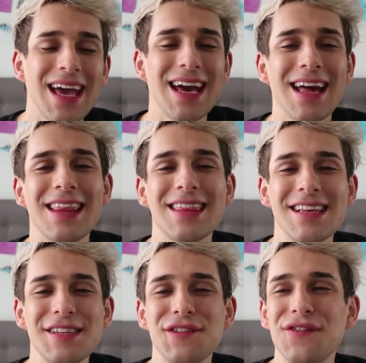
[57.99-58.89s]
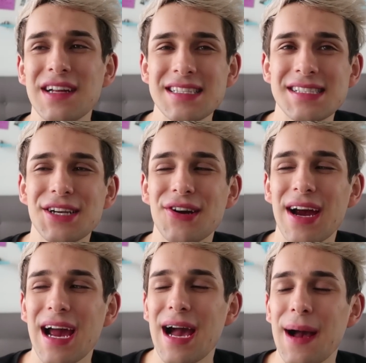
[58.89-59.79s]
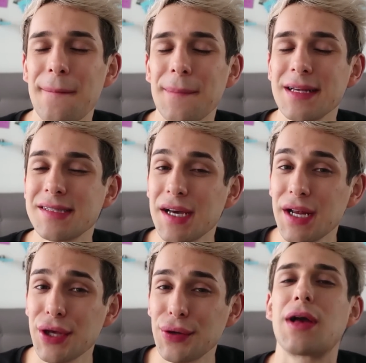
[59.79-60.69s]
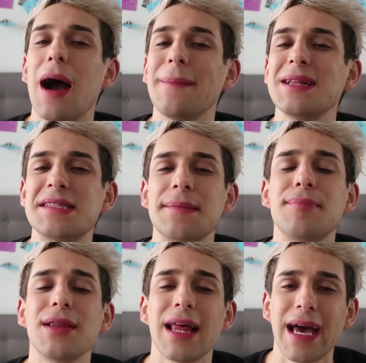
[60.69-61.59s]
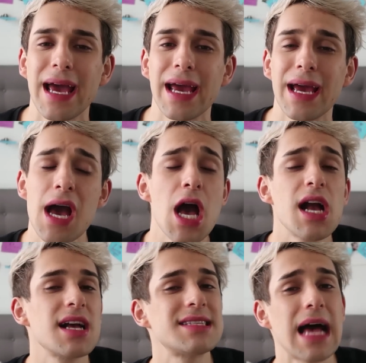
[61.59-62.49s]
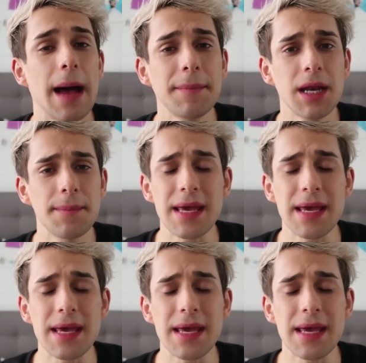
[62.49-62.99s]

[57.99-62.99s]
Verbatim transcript: And this Finstagram is gonna come into play because I'm gonna